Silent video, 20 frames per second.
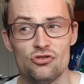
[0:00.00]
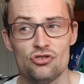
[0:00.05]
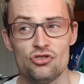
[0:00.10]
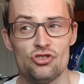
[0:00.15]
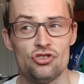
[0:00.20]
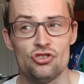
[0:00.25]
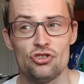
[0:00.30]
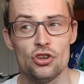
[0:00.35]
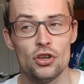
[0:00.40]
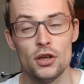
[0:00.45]

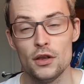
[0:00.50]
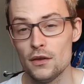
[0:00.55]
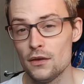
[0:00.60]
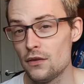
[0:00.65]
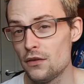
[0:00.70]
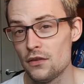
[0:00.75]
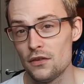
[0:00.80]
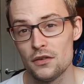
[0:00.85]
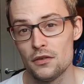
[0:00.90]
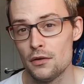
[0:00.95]

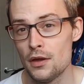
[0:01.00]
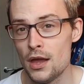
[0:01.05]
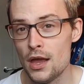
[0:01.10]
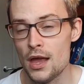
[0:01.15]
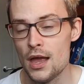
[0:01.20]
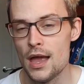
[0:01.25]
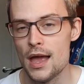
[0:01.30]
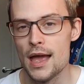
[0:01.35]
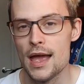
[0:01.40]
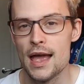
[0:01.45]
Shirts
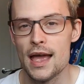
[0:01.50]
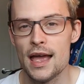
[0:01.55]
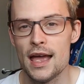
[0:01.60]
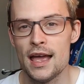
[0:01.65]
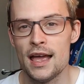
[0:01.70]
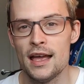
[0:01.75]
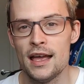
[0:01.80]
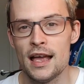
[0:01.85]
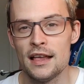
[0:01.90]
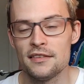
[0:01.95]

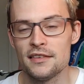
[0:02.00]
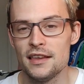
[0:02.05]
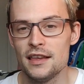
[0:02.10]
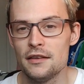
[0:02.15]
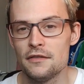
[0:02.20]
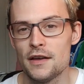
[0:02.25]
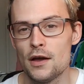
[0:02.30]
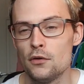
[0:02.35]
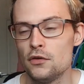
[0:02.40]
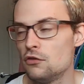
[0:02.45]
asking
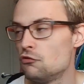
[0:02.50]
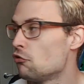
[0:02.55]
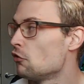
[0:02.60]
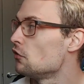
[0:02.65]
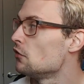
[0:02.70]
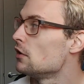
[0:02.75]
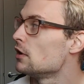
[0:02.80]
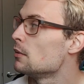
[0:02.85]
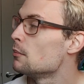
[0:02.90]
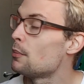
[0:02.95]
if I was
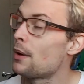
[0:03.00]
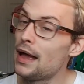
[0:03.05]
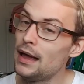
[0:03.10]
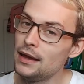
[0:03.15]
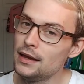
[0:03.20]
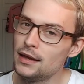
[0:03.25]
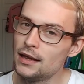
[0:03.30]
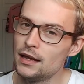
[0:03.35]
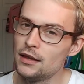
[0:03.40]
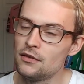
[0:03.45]
interested in
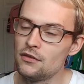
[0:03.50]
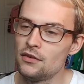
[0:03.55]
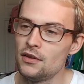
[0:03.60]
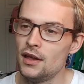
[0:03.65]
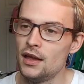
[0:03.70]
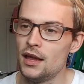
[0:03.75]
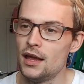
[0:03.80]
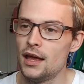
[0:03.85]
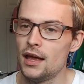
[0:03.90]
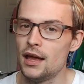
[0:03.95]
buying it.
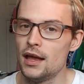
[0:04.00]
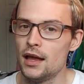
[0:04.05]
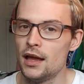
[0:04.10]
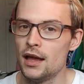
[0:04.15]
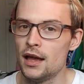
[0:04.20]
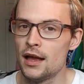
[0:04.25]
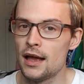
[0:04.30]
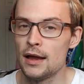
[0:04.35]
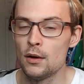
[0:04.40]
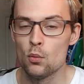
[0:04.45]
I